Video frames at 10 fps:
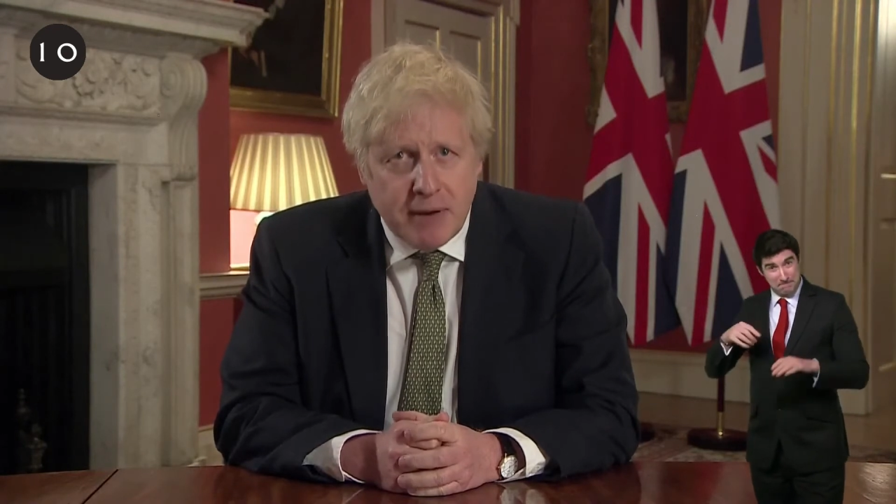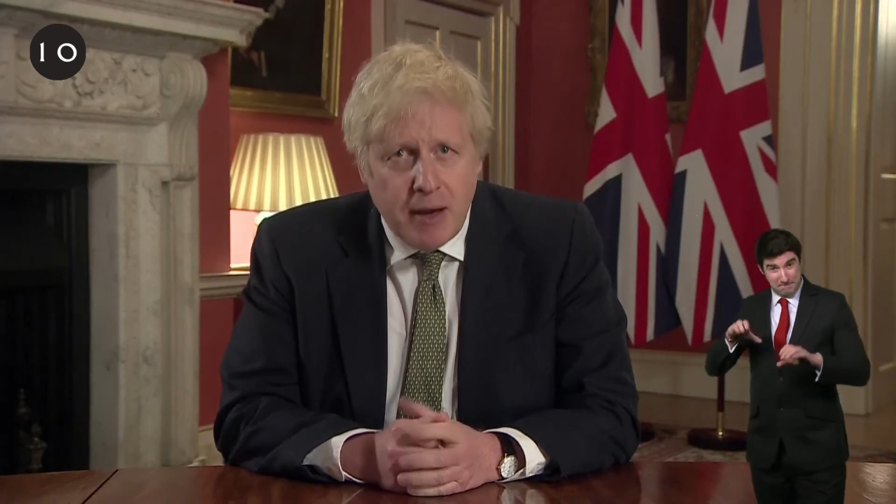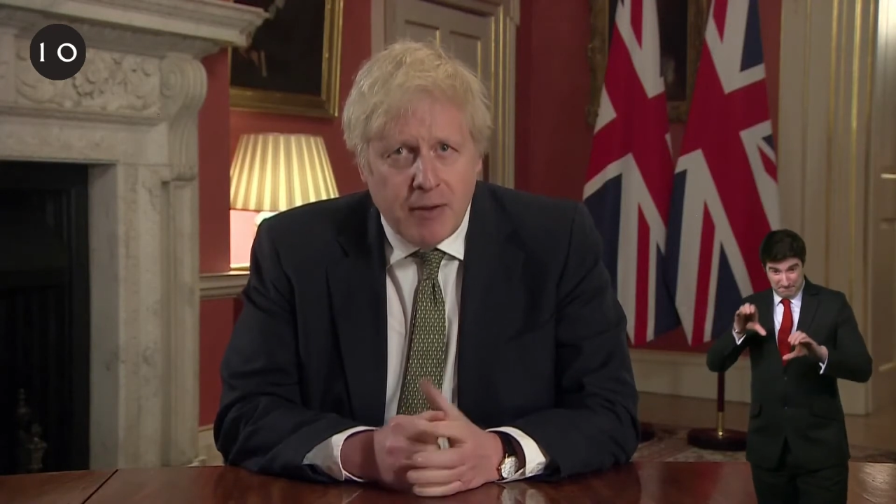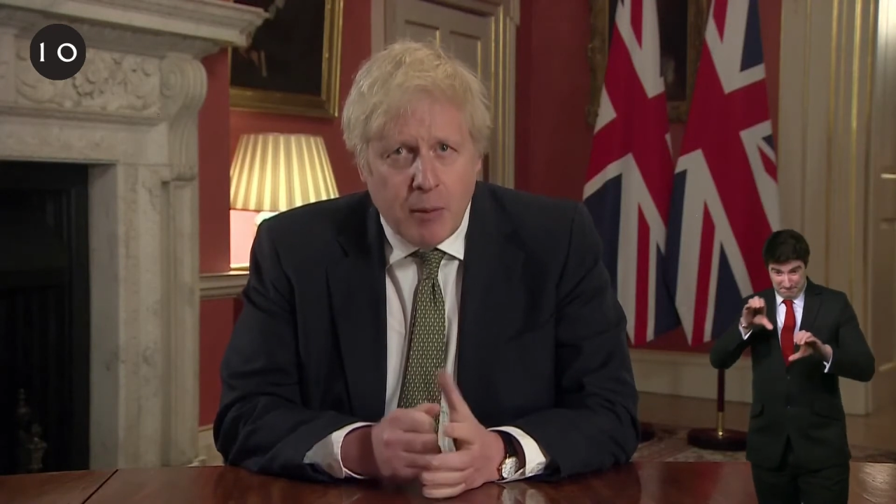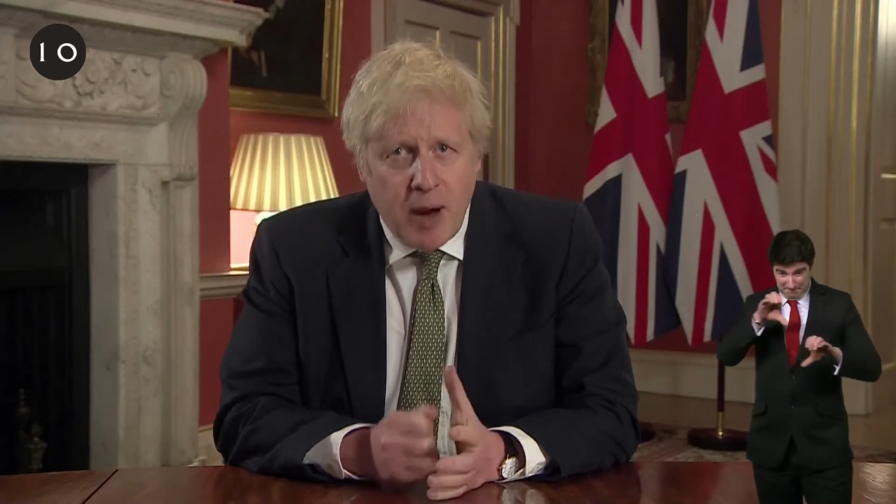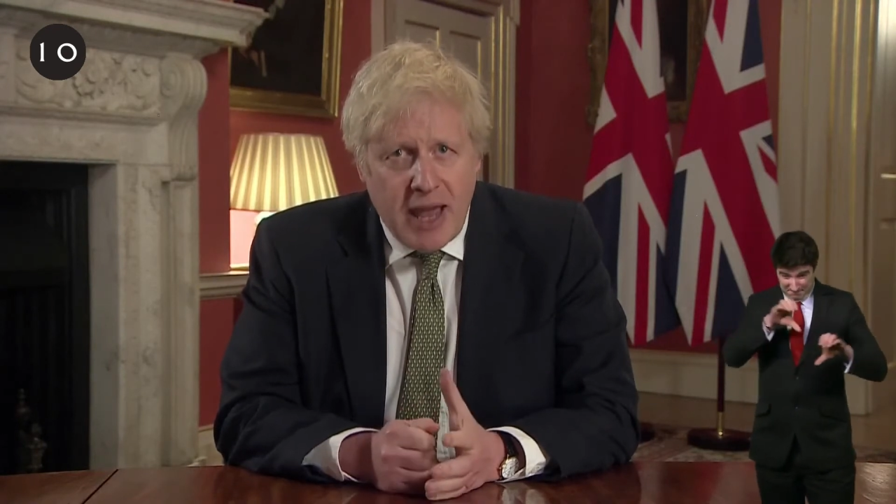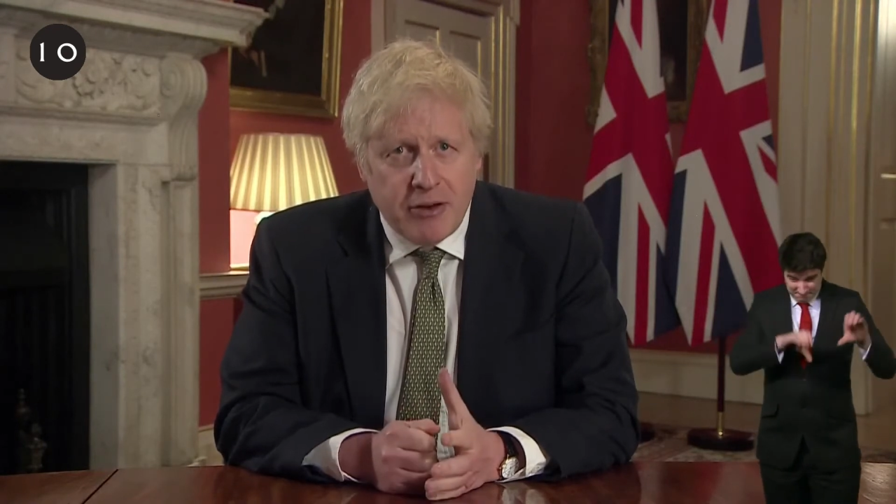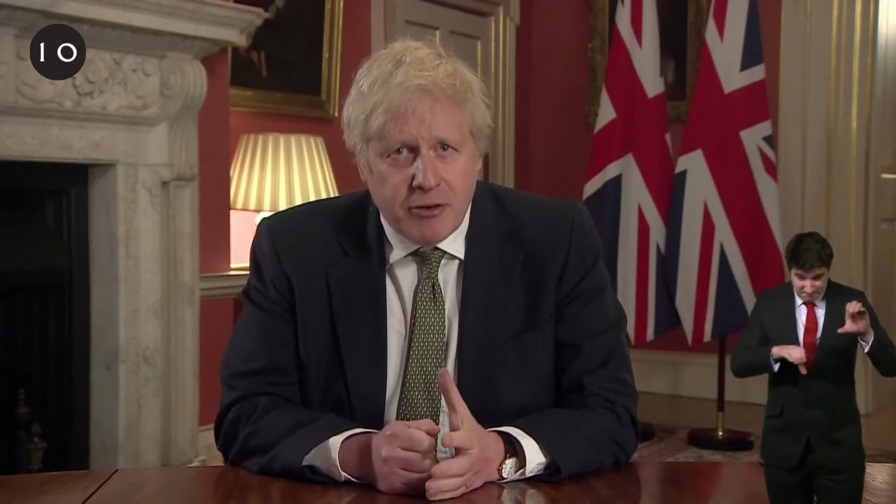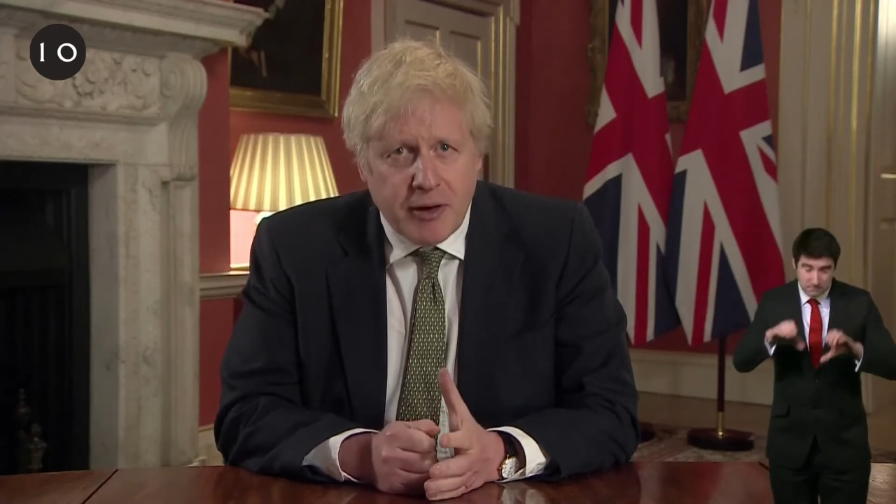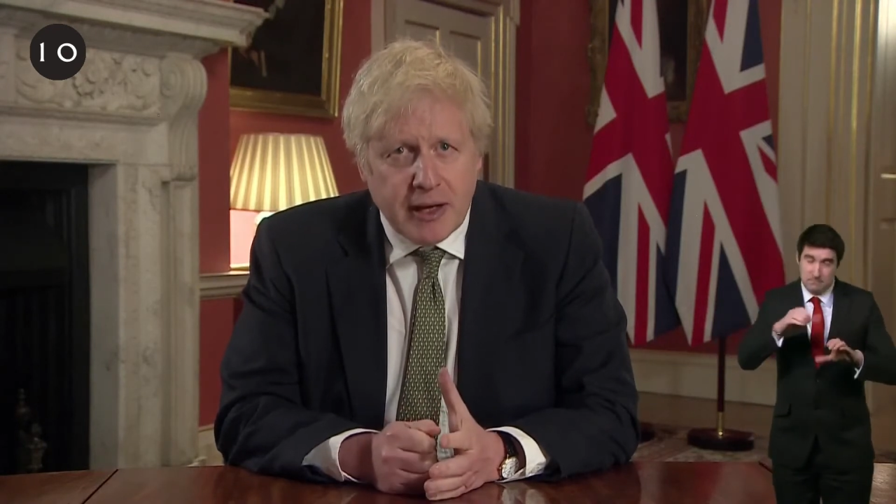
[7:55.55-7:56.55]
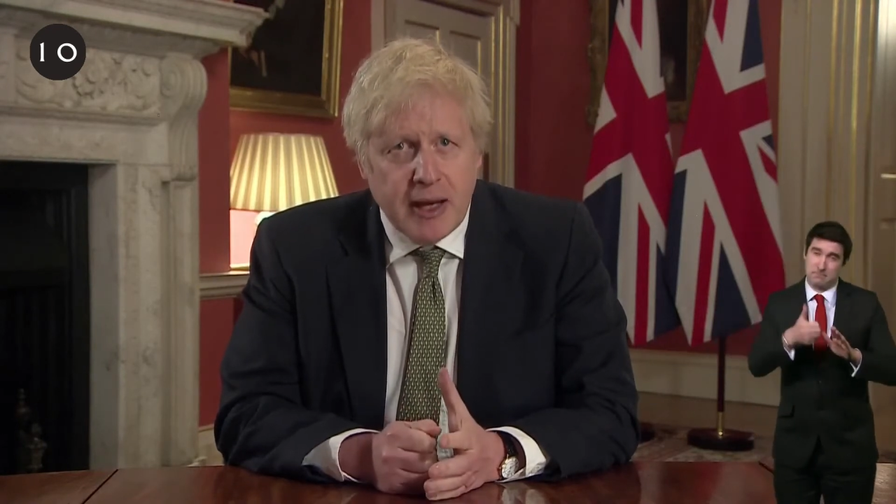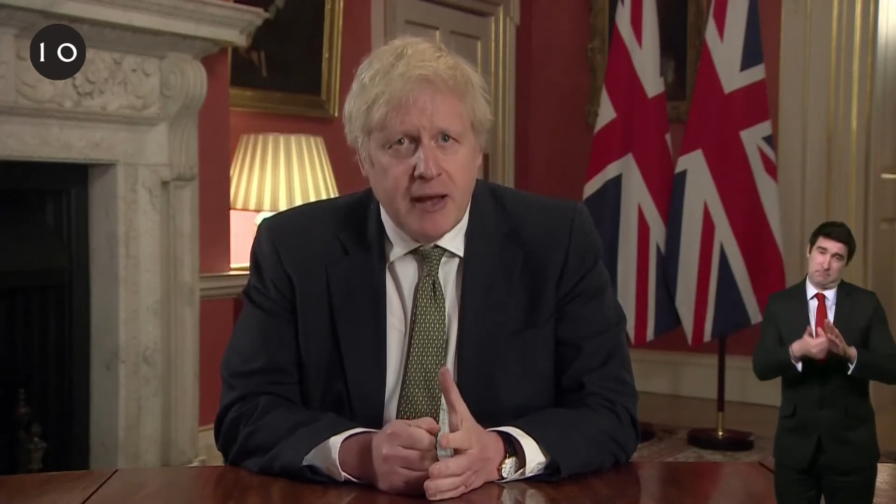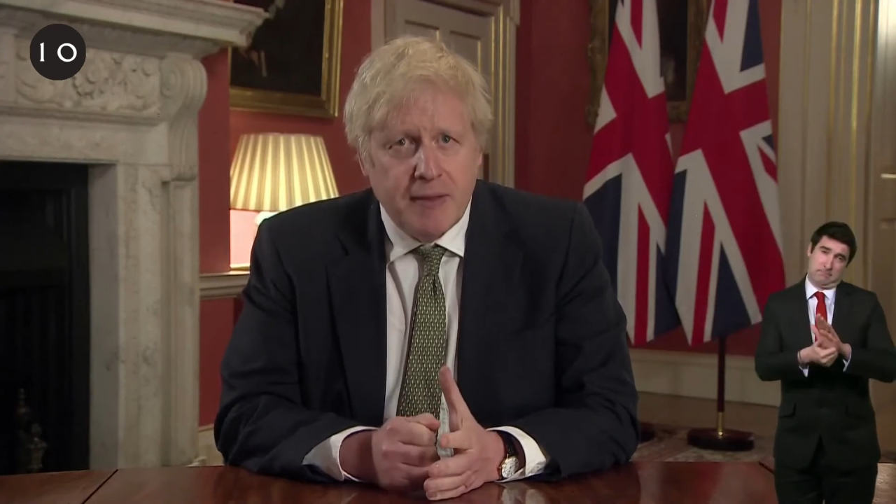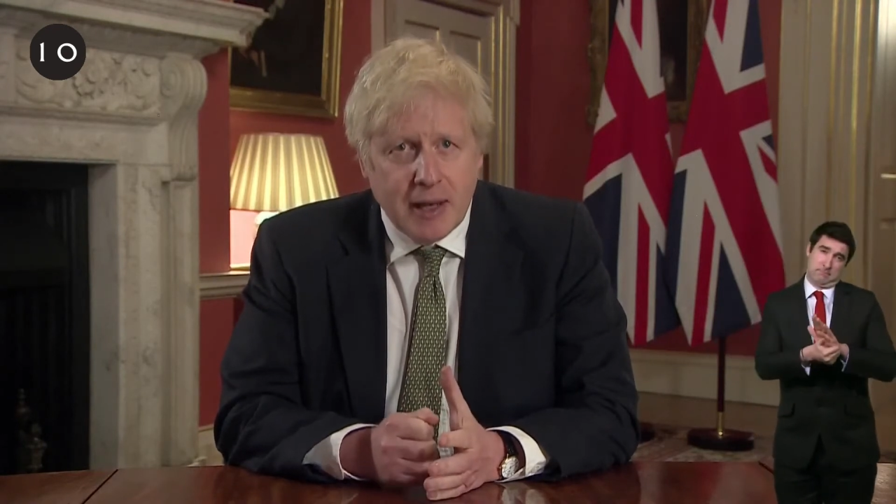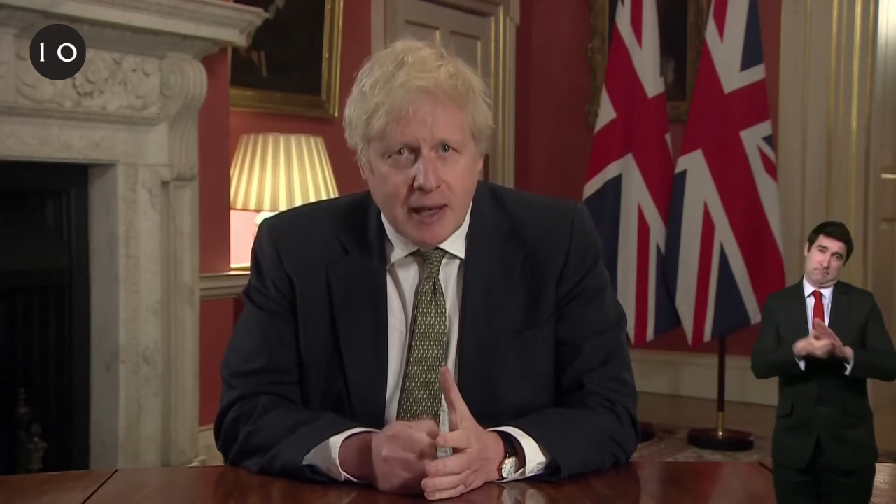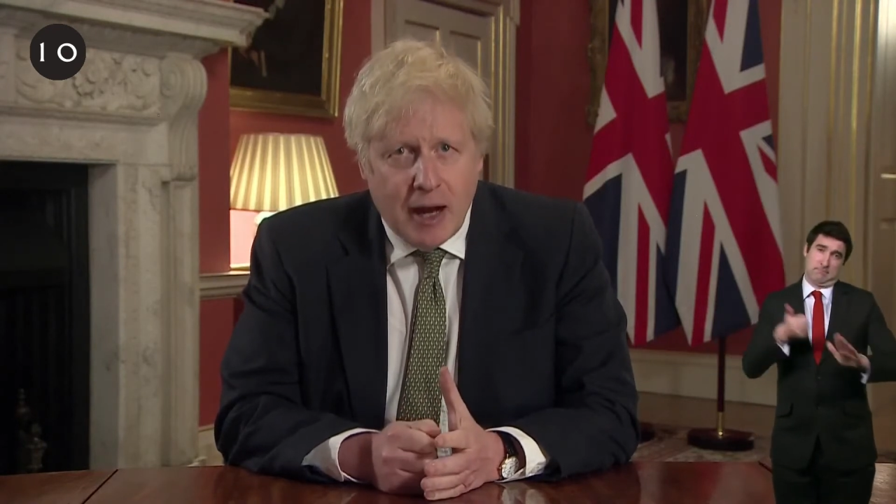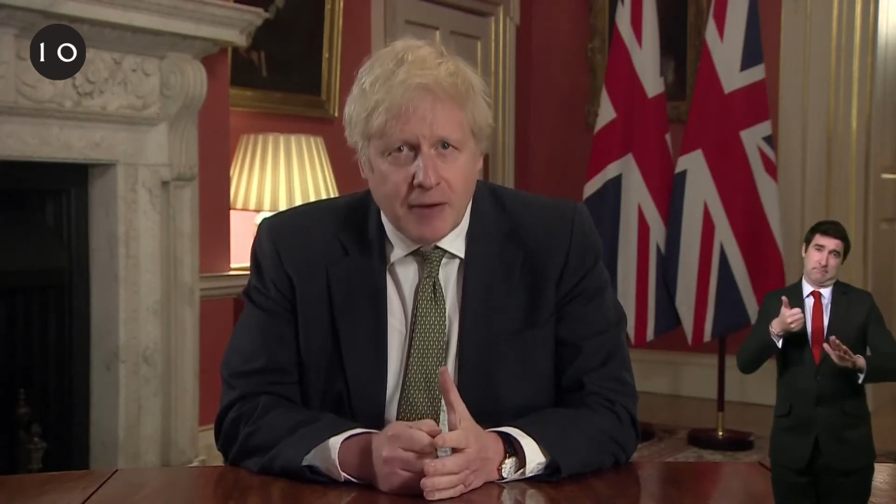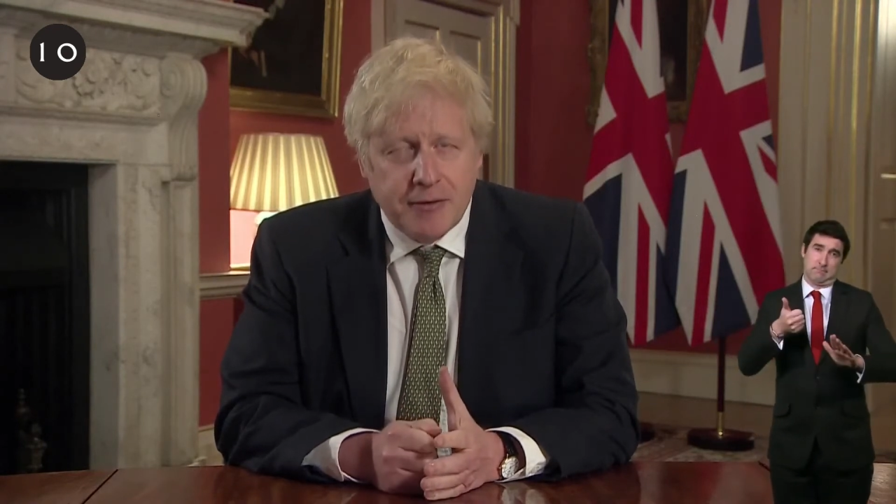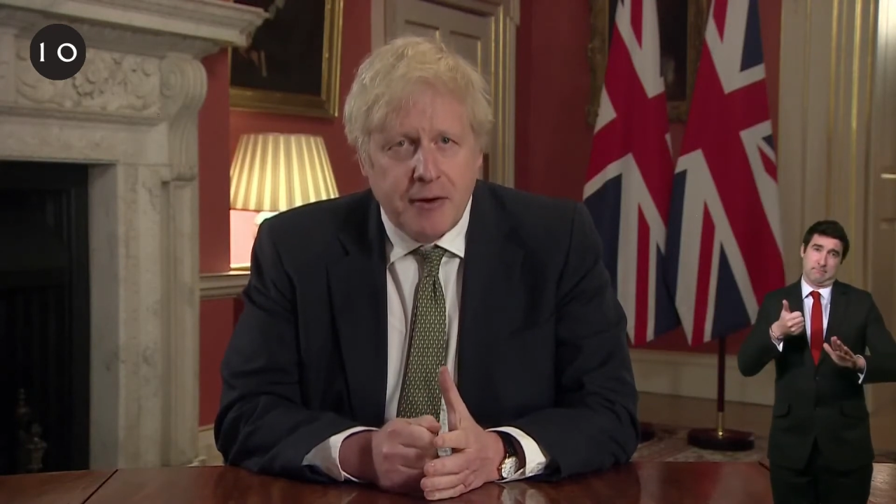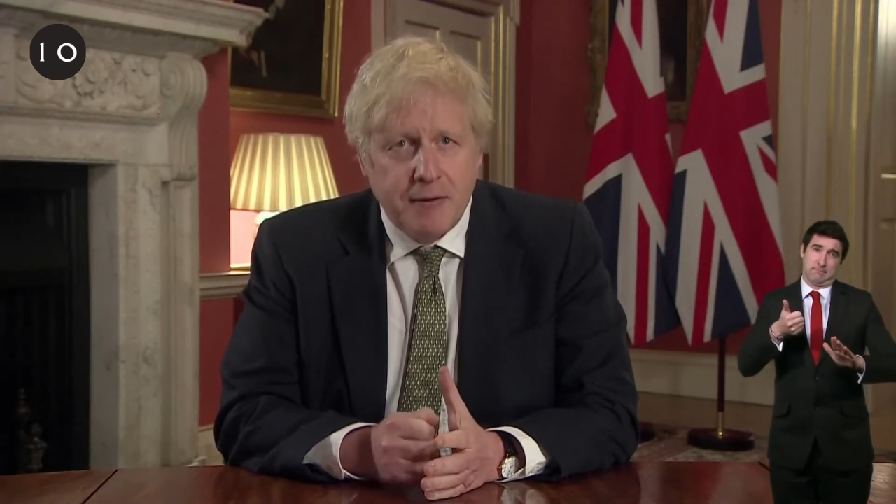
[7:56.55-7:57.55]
that we're entering the last